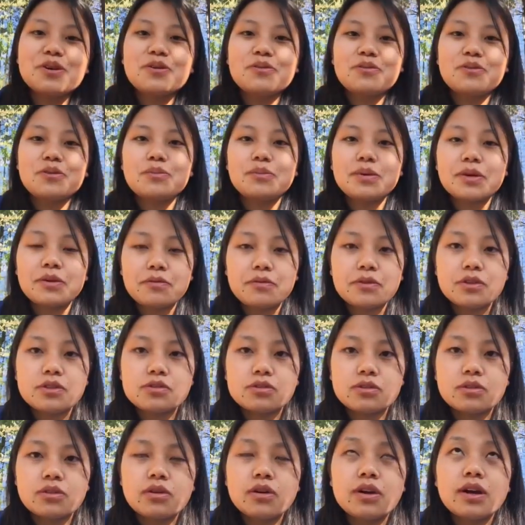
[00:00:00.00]
For my
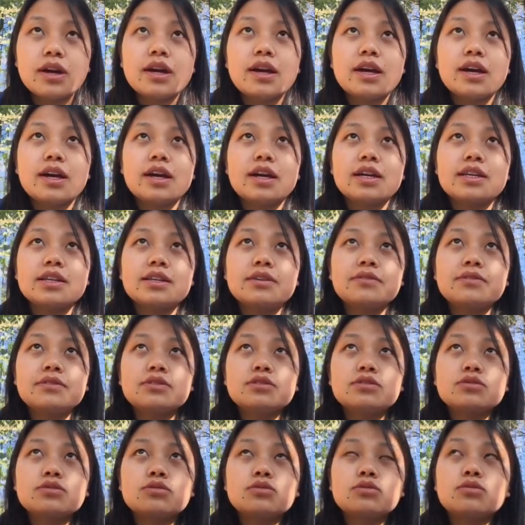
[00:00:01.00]
video, and
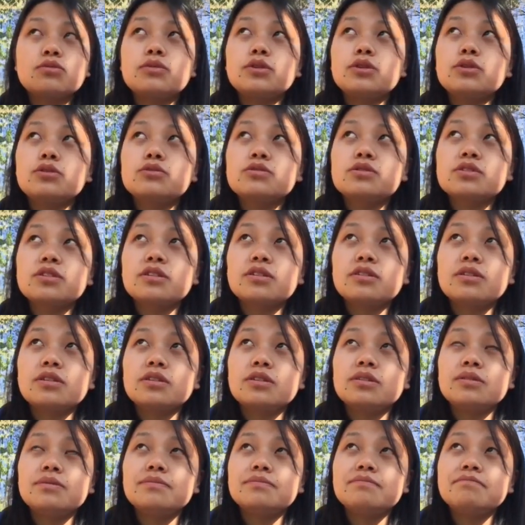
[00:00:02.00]
even so we used to
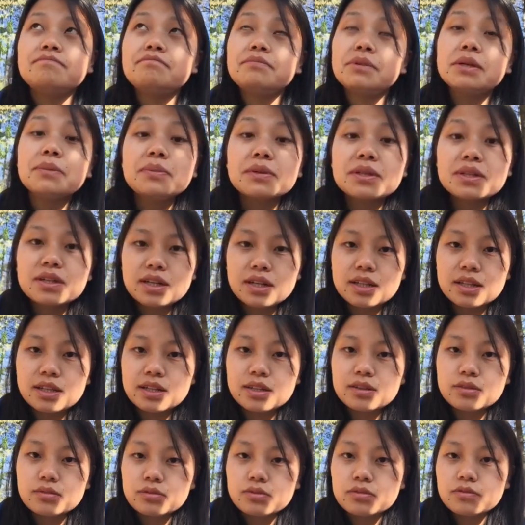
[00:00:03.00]
people
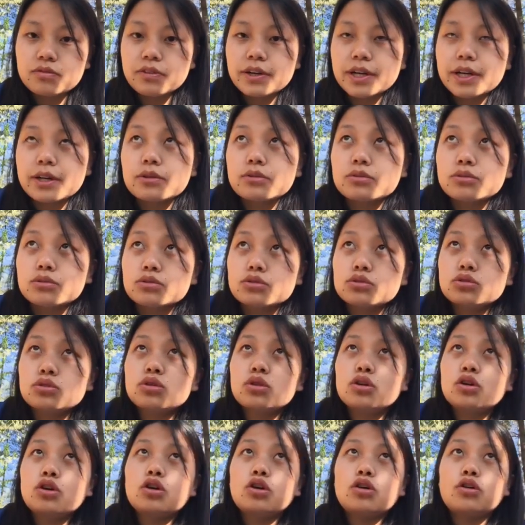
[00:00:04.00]
collect firewood
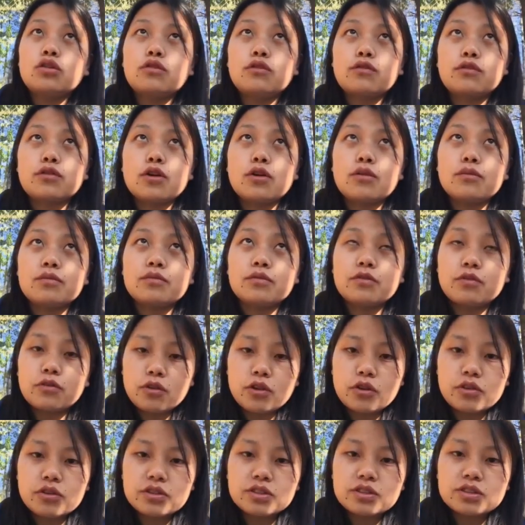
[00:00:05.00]
from
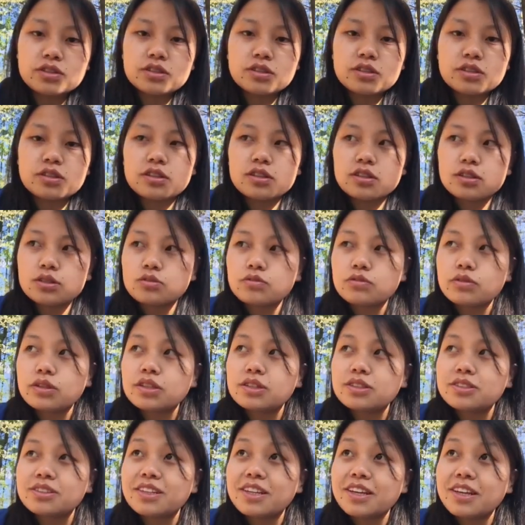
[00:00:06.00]
forest as
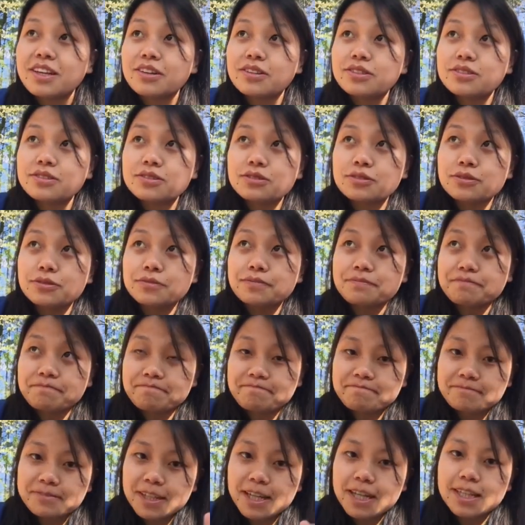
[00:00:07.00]
well. They also
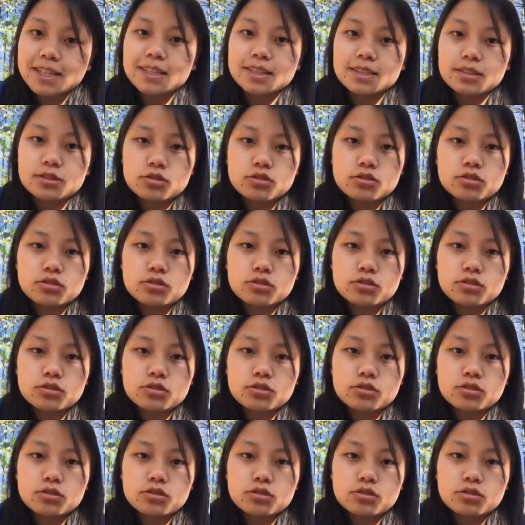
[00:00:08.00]
collect